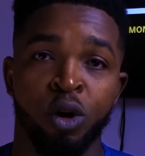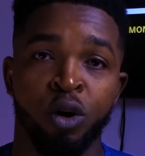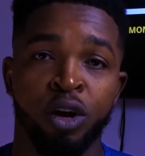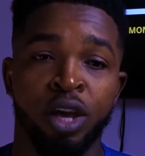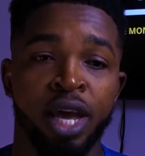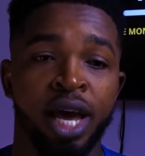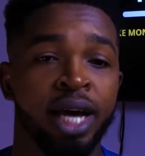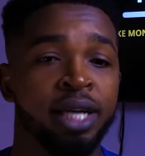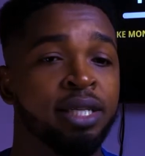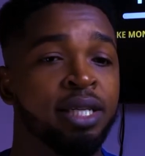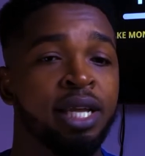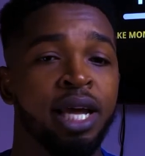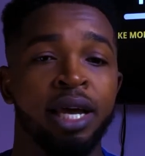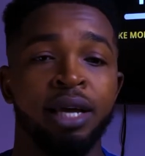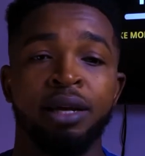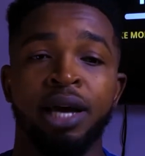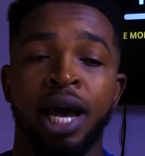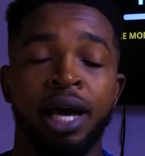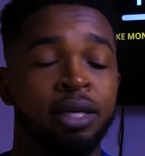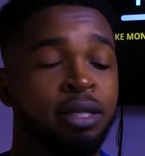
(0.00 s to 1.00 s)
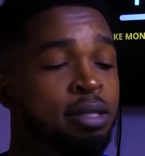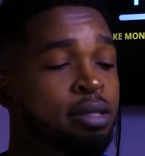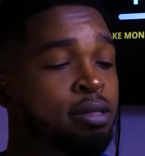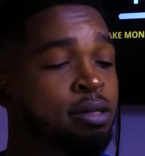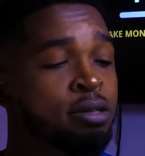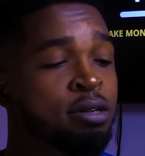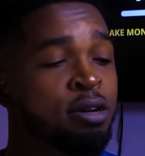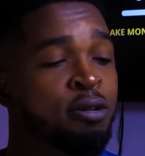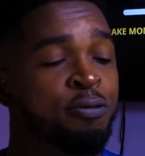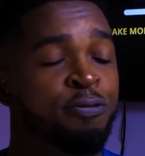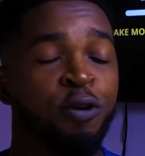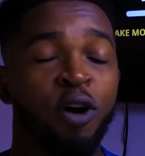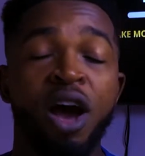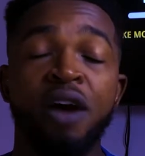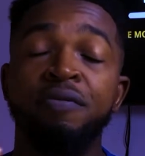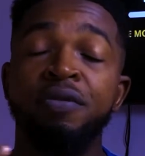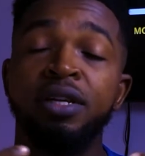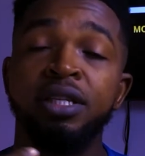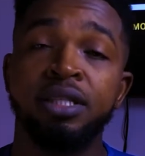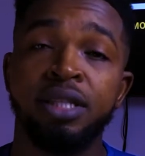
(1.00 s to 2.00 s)
Okay. And for
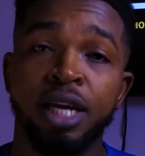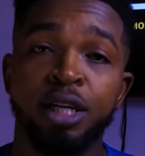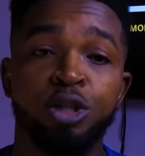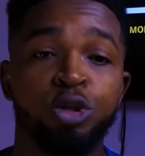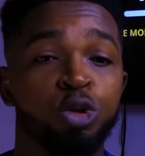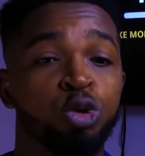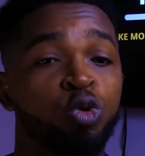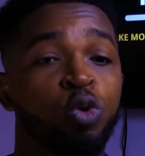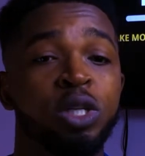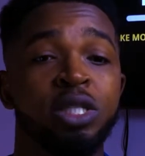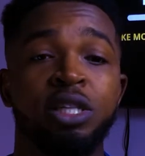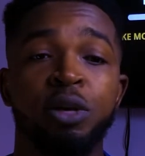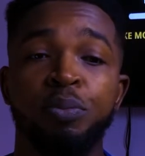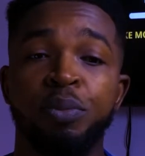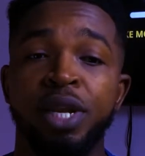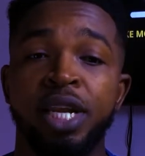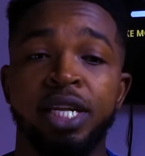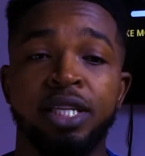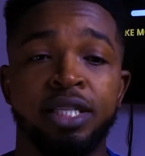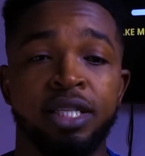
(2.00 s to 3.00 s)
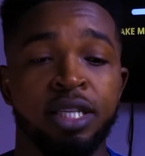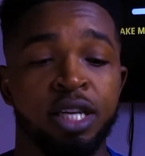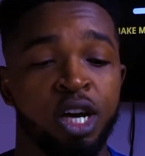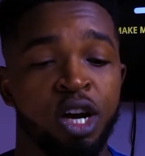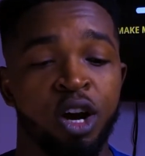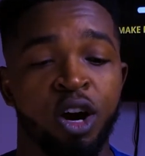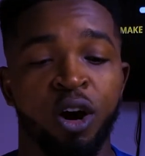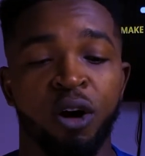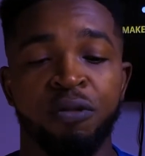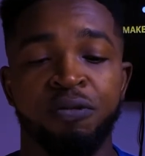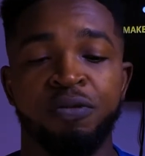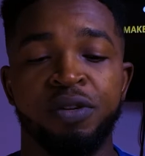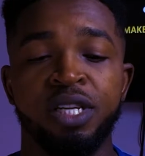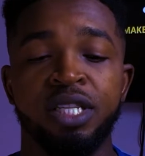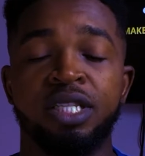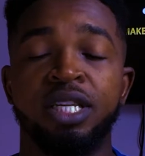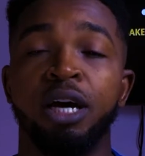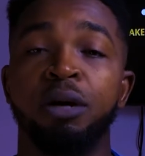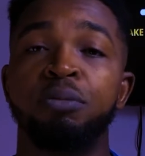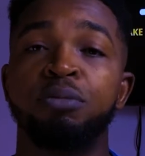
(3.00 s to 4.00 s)
every 10 to 20 minutes of
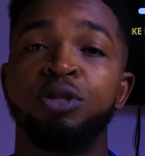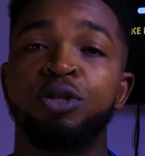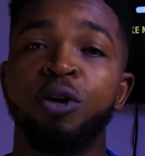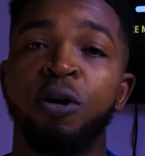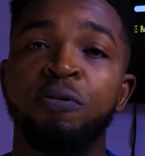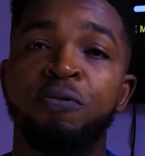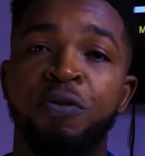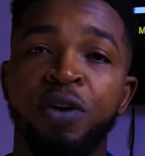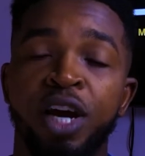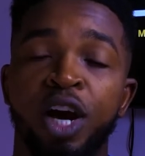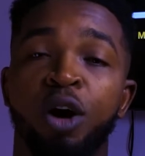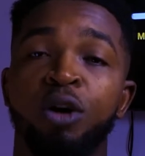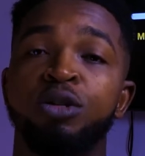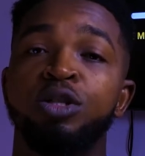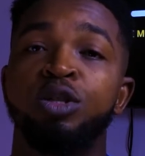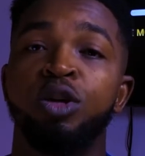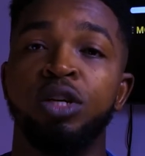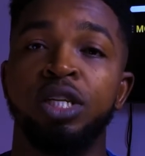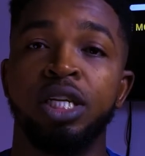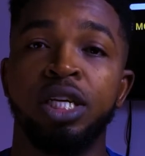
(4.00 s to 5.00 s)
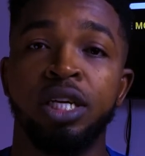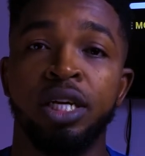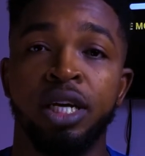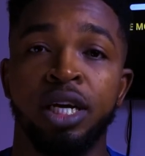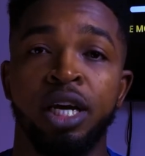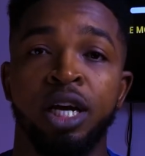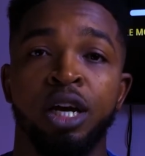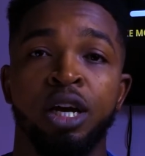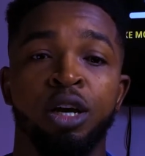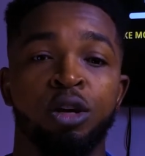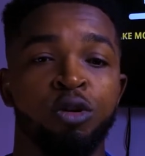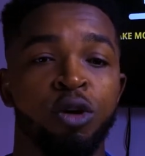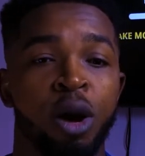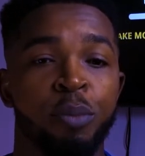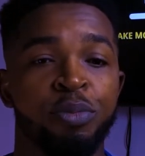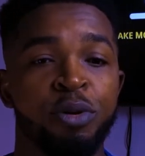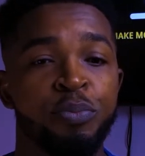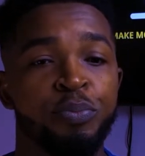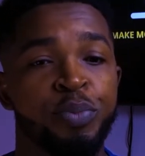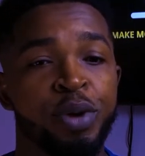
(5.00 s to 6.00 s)
this survey or study, you
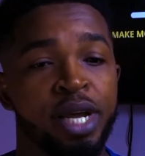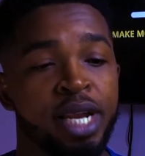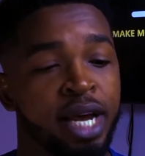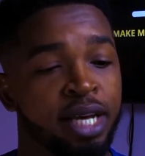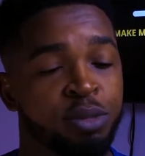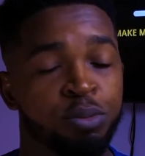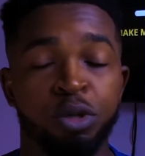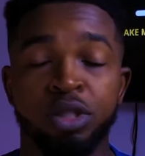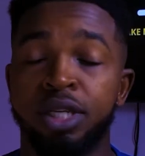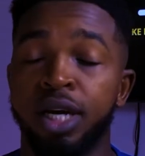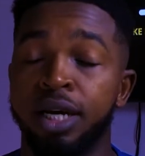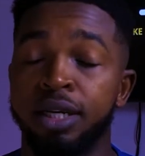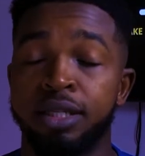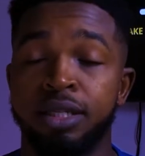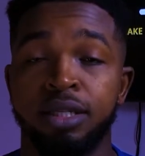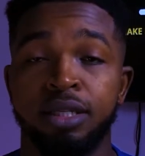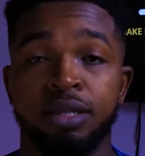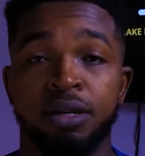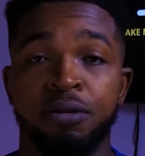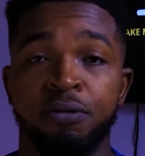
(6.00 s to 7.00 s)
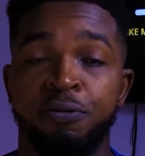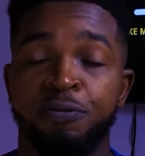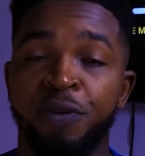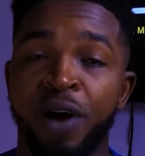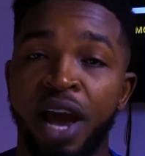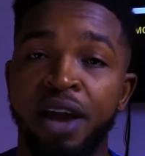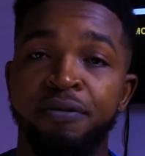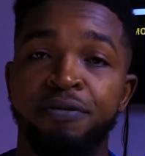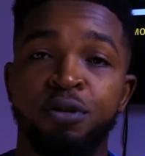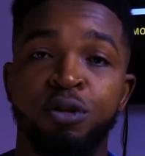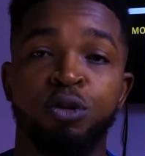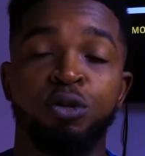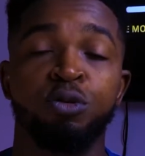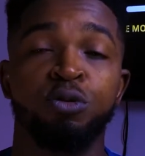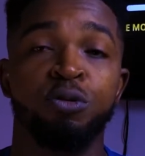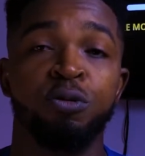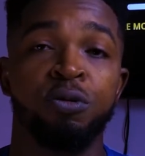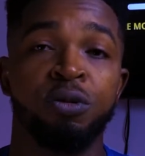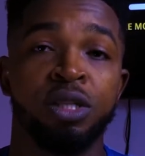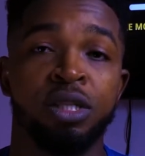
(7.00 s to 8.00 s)
are being paid as much as $5
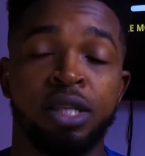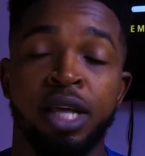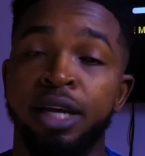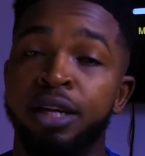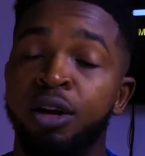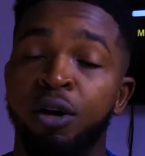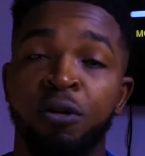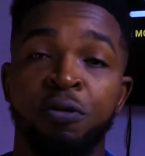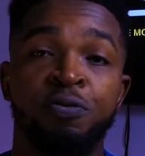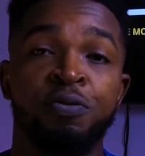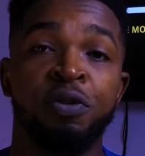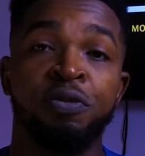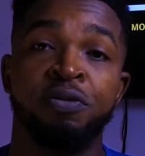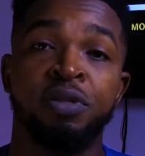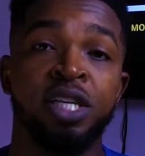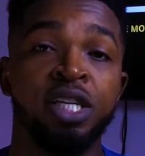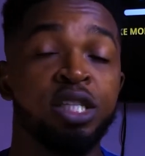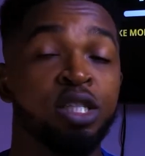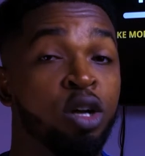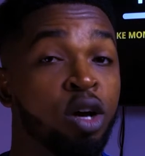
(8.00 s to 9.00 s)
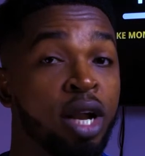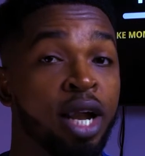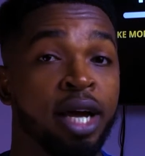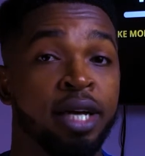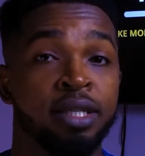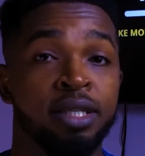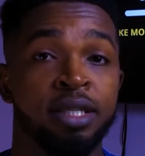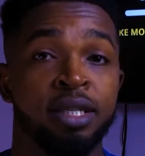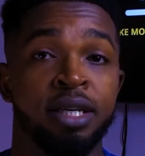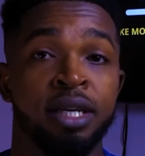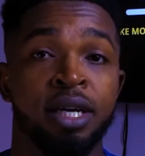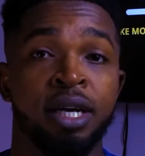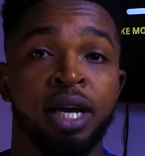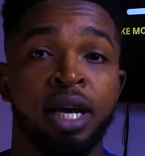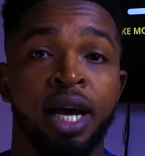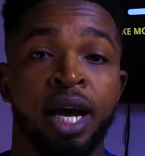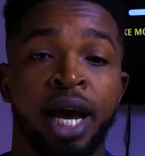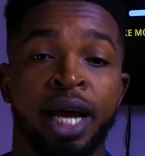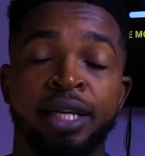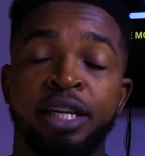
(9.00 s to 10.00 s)
to $10 or $15.
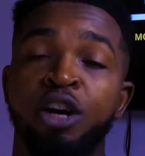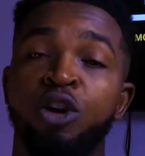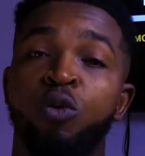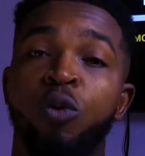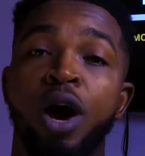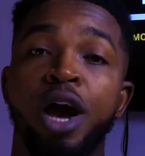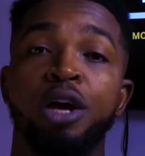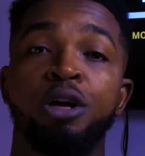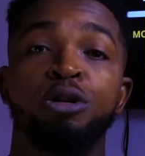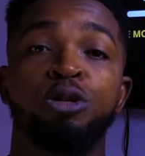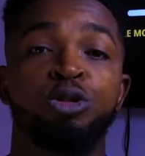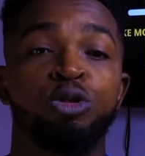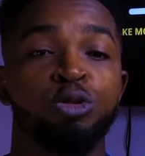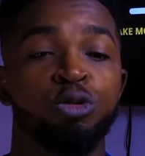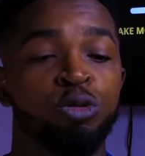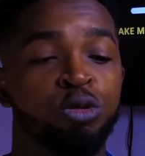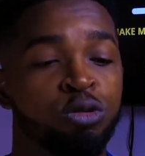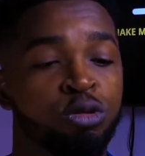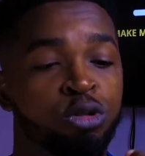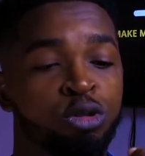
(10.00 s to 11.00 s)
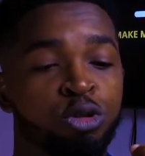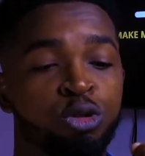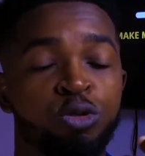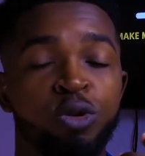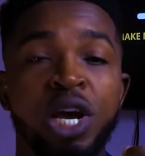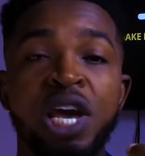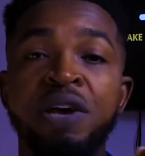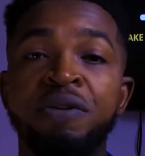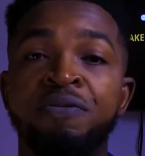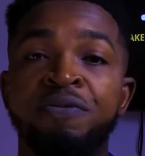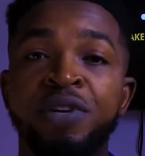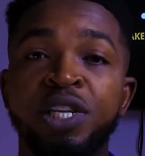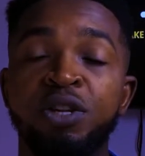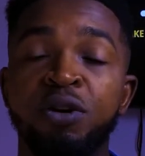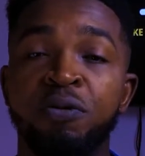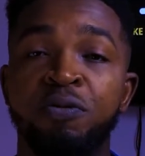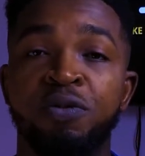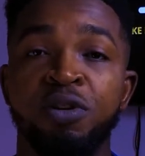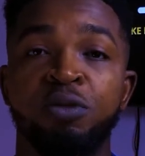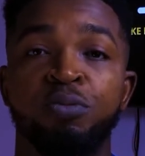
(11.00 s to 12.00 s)
And they require you to do a
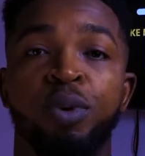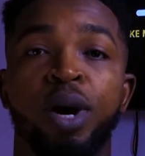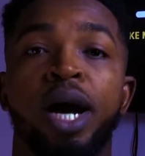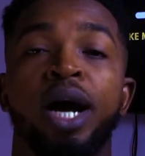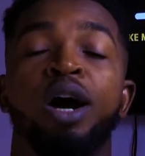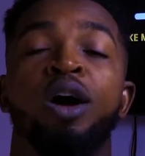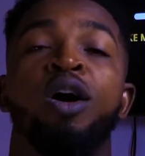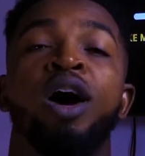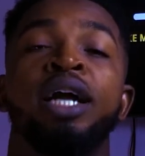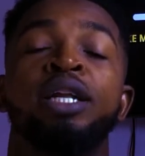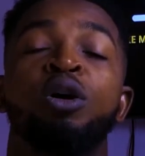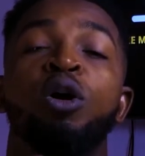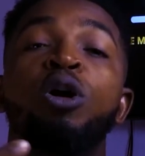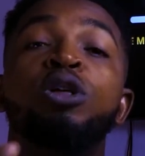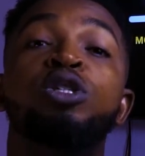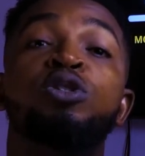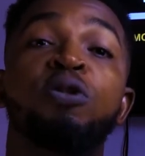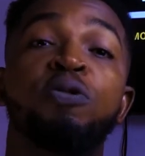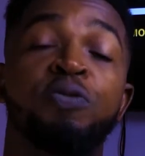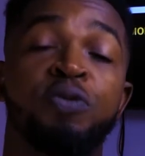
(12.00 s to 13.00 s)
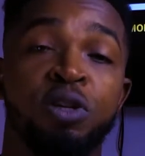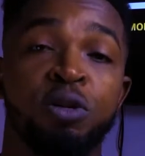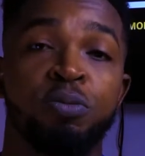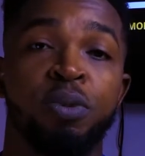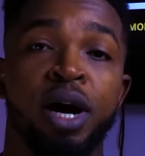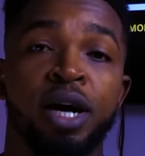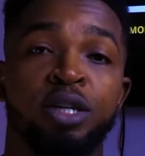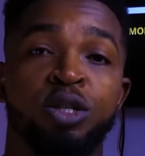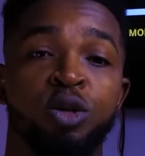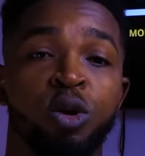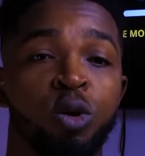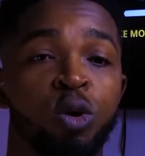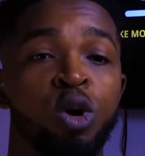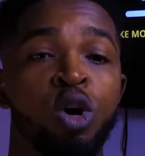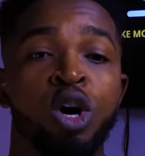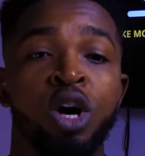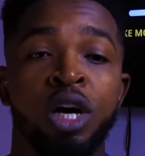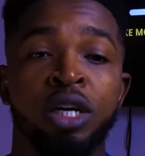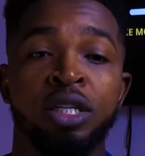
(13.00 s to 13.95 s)
video feedback or an audio feedback. So